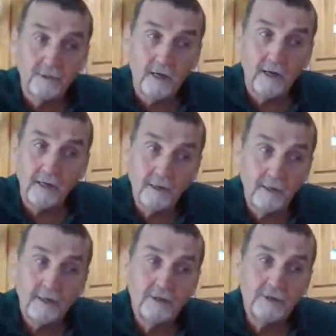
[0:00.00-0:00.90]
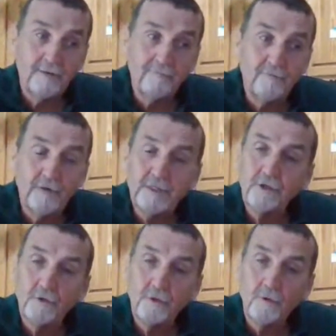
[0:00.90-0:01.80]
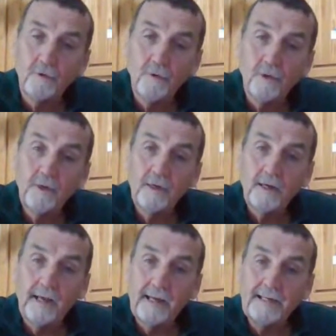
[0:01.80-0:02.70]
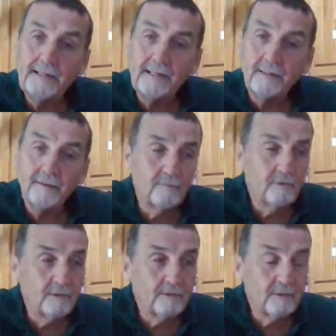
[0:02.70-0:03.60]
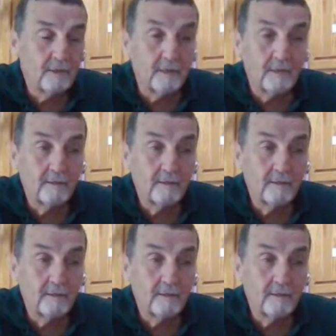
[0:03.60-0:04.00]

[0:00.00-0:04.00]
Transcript: not some physical alien with uh,